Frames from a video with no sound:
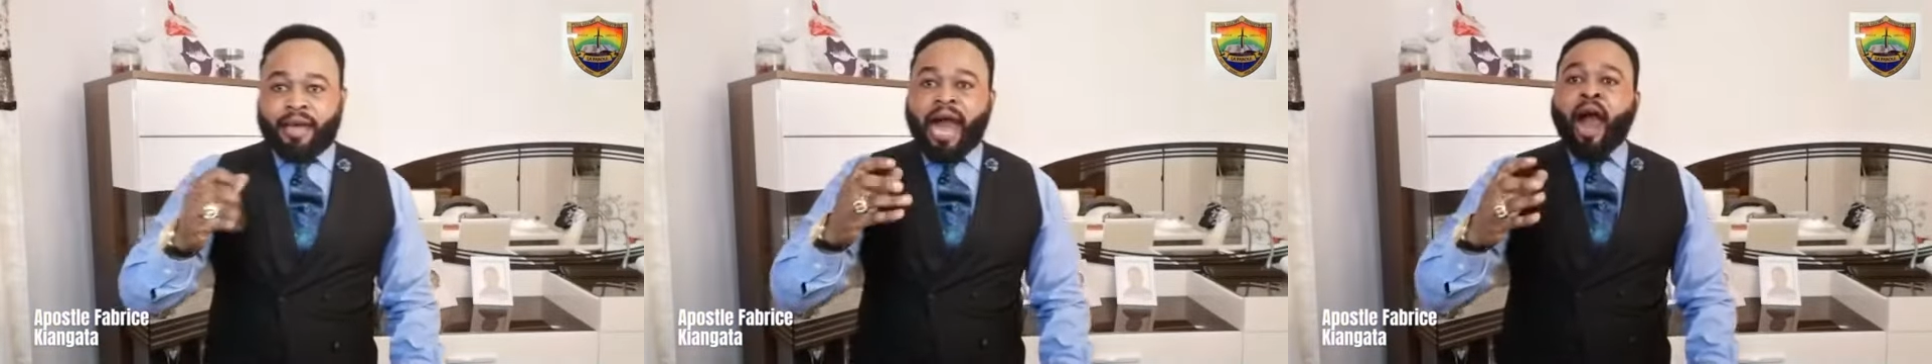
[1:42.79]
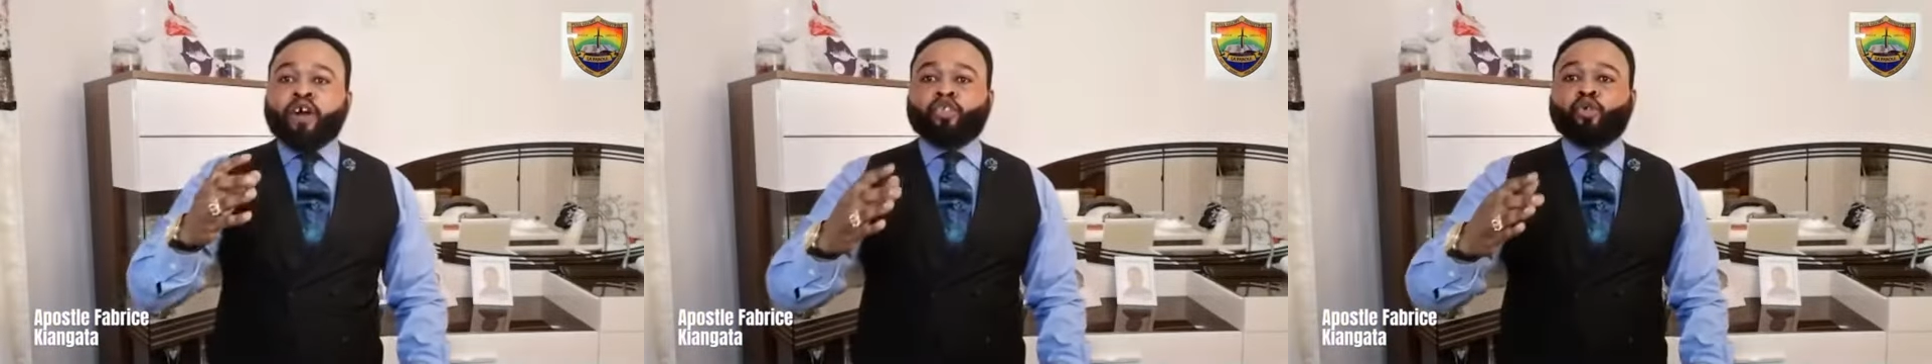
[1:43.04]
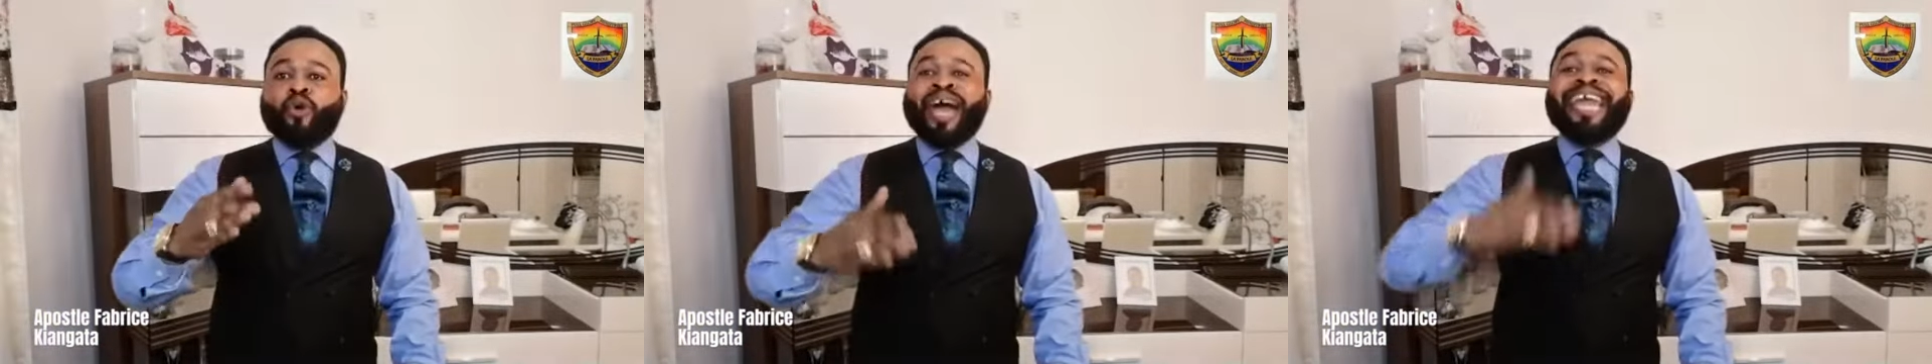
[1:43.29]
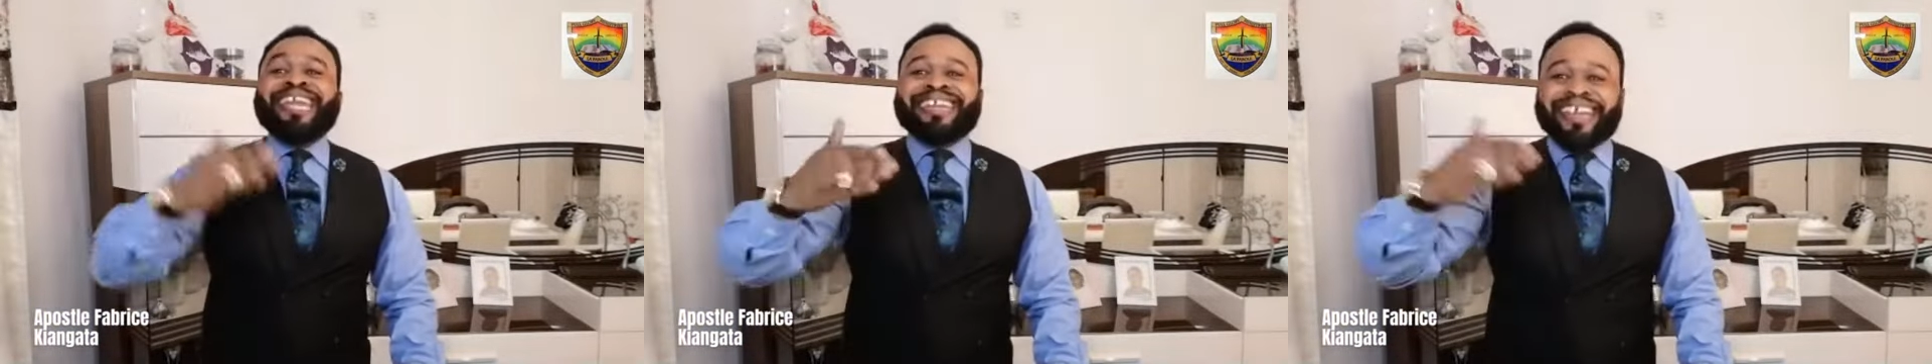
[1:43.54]
how to
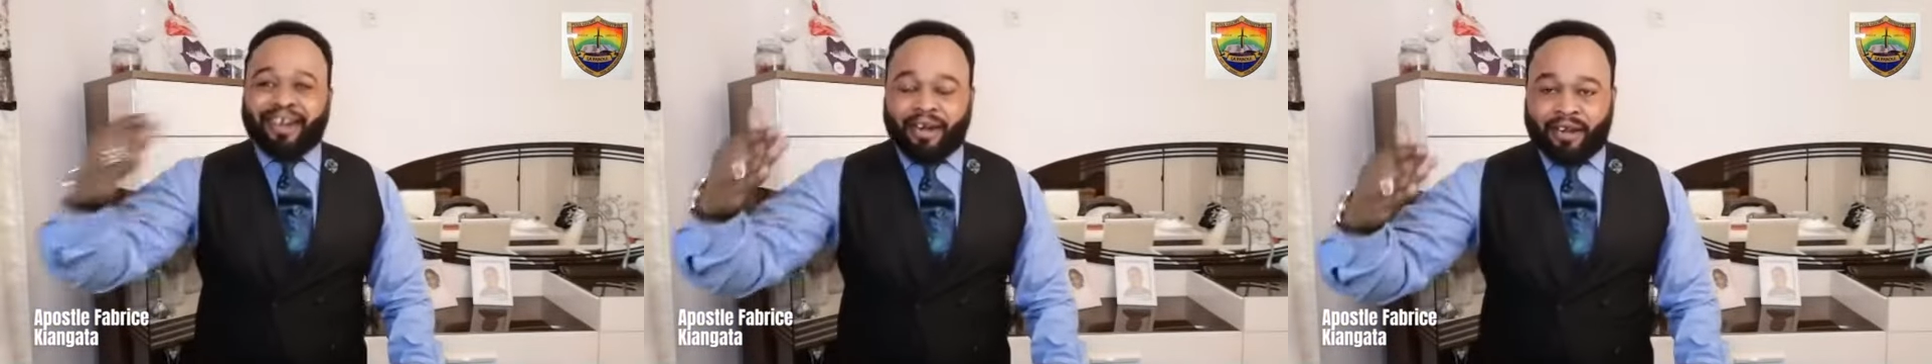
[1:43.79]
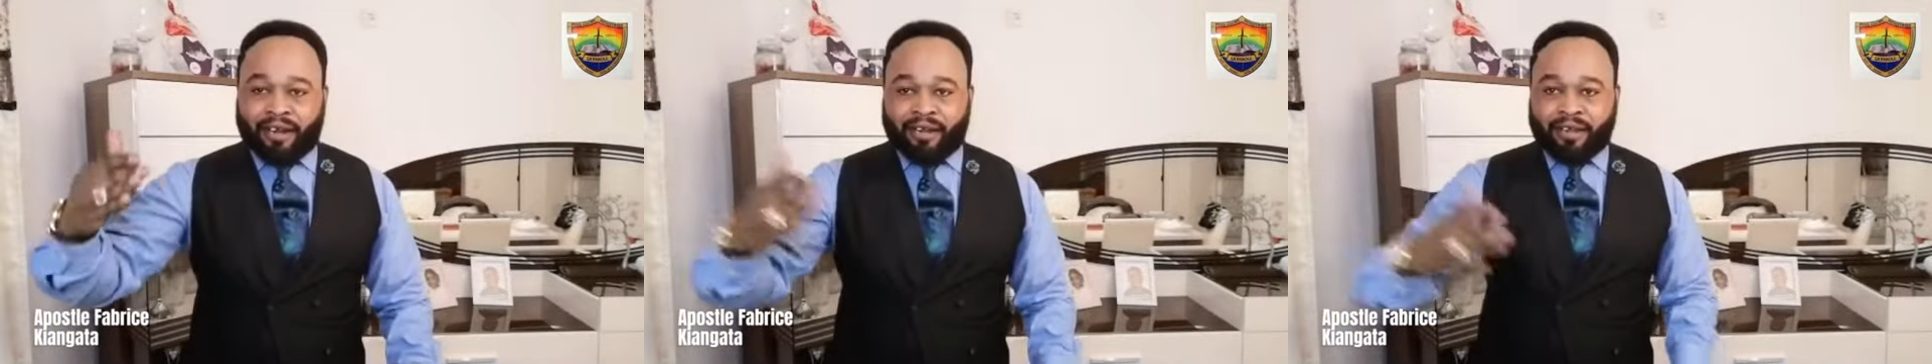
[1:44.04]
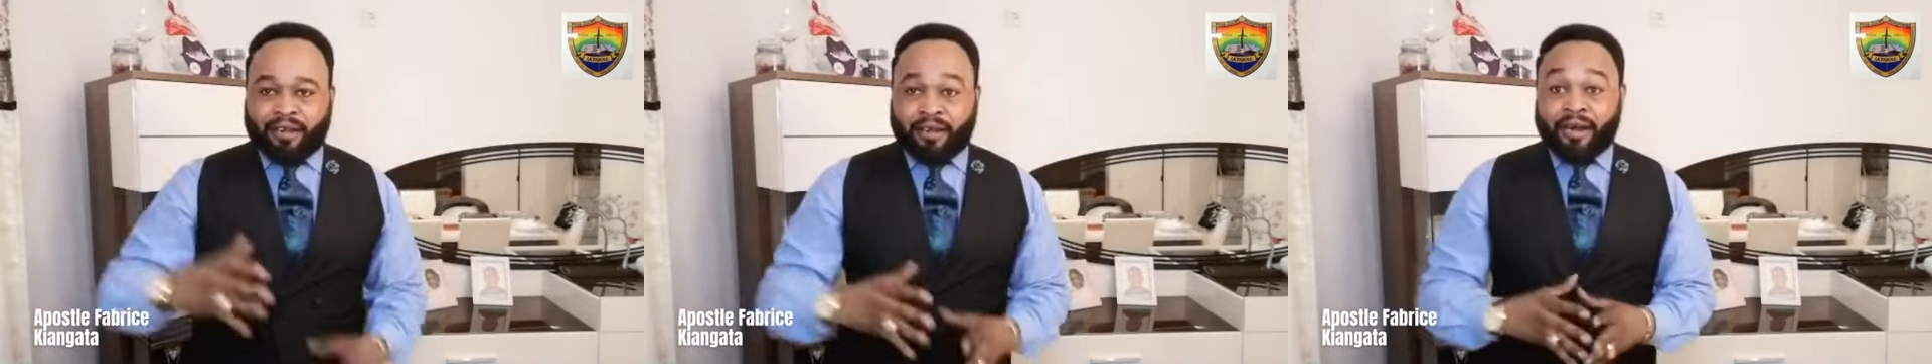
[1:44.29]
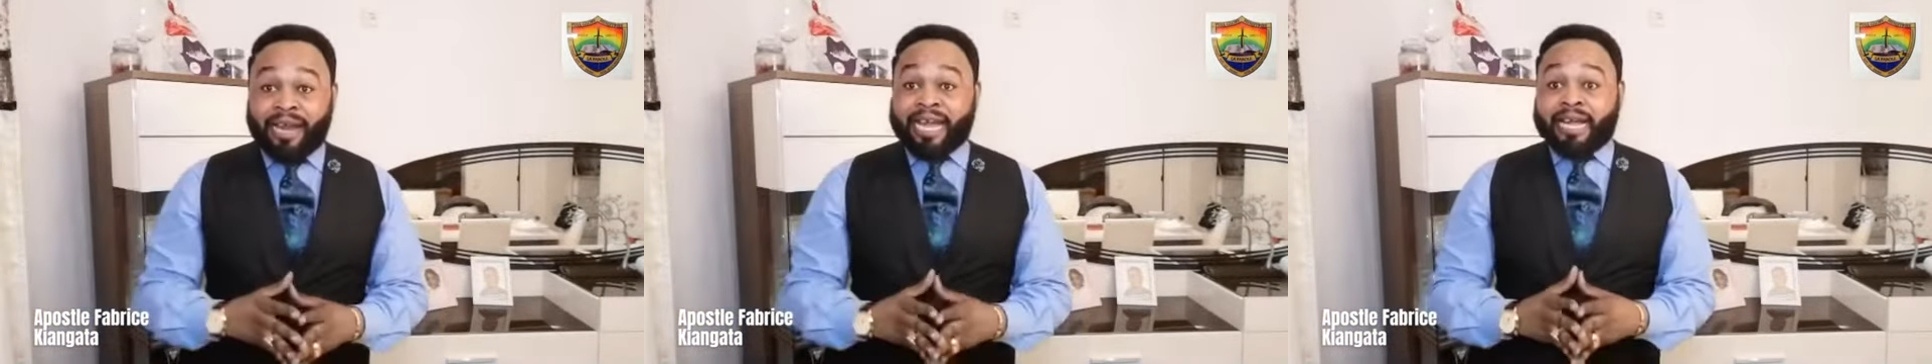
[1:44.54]
handle
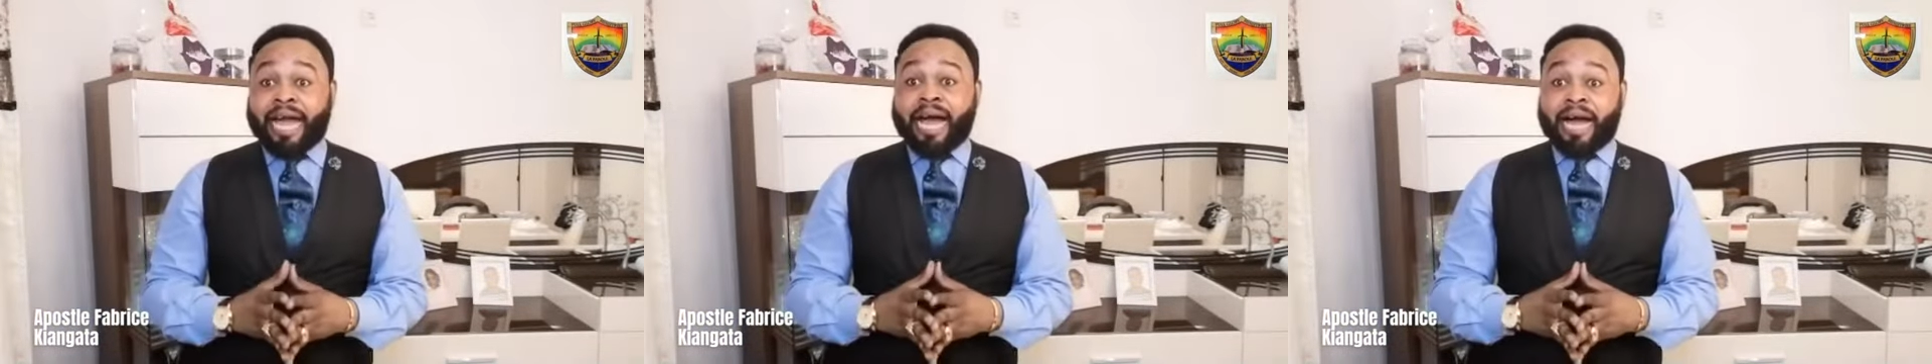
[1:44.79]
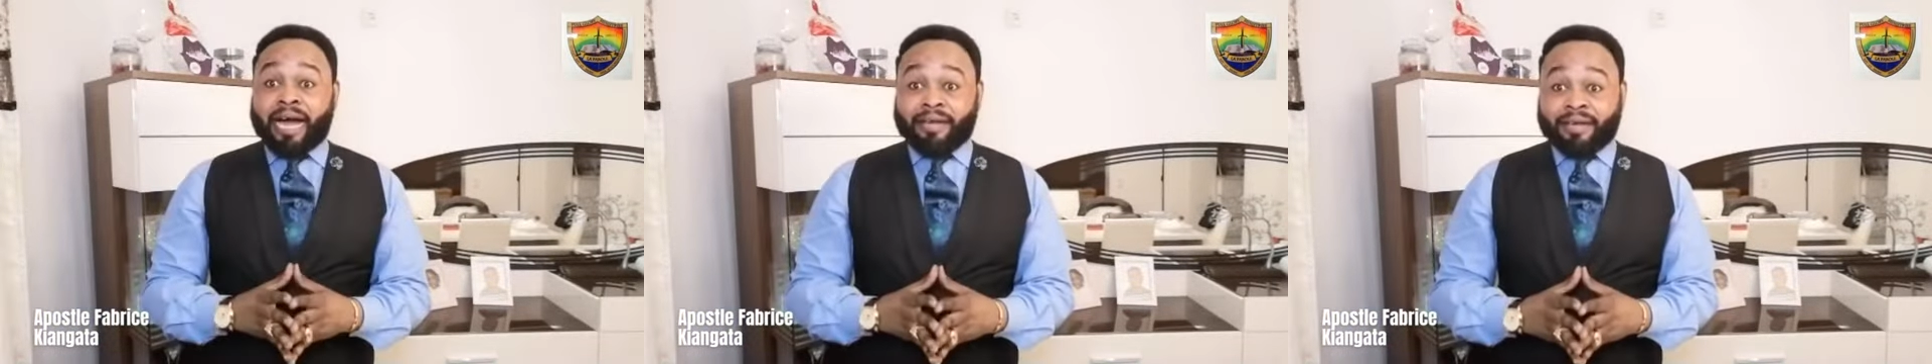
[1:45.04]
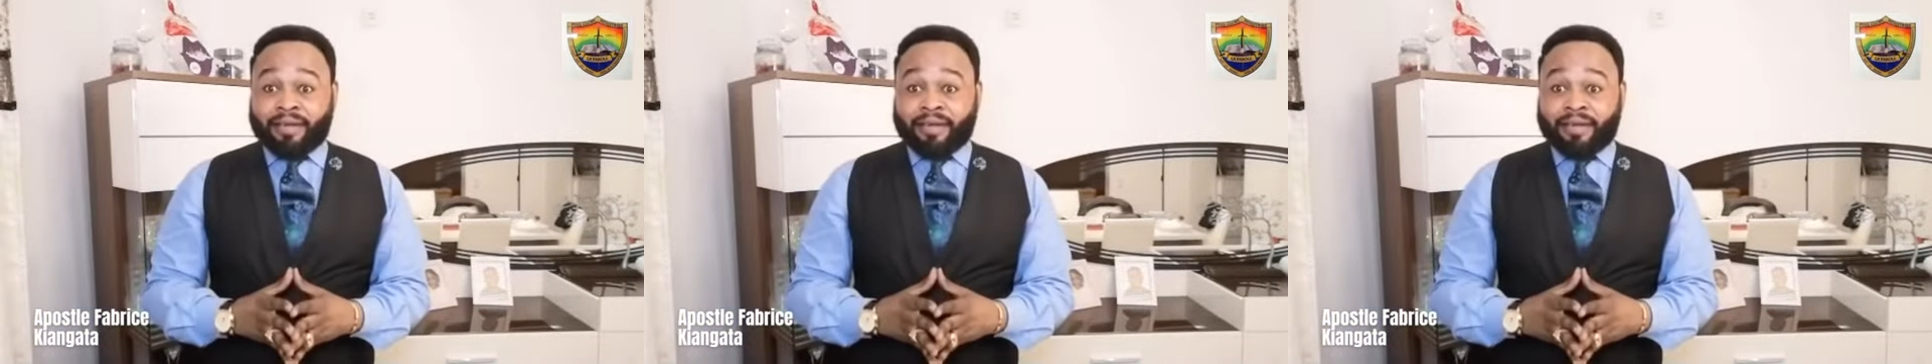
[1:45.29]
like God.